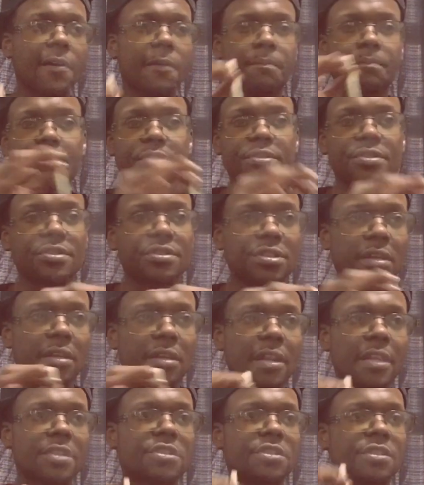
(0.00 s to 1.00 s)
a business I
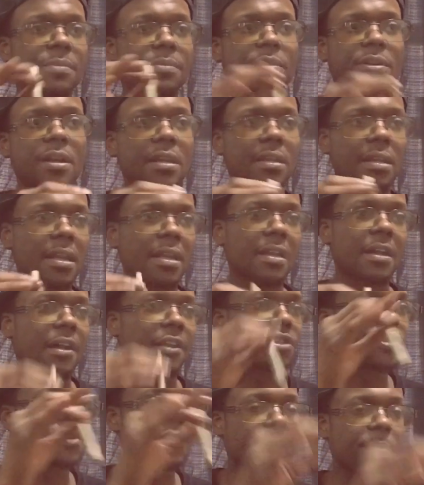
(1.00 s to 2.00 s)
like, something I like, I
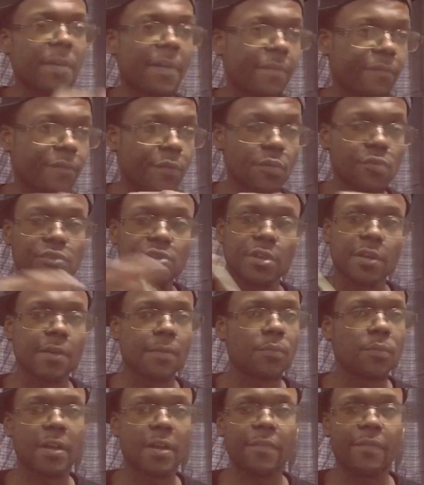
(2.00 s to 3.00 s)
jump head first, and
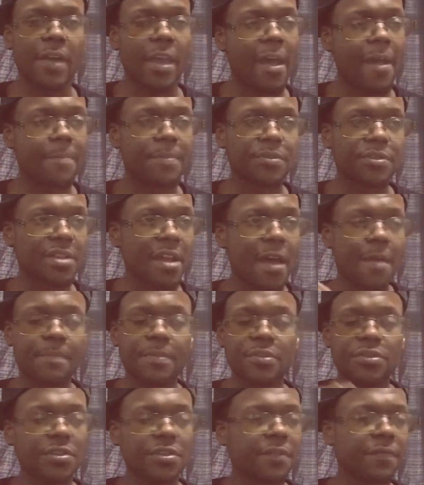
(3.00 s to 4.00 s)
then whatever happens,
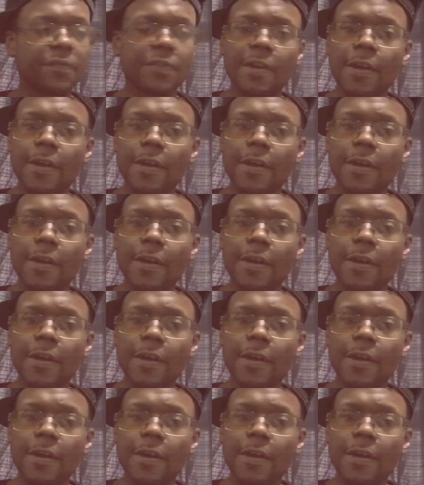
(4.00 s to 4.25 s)
happens. If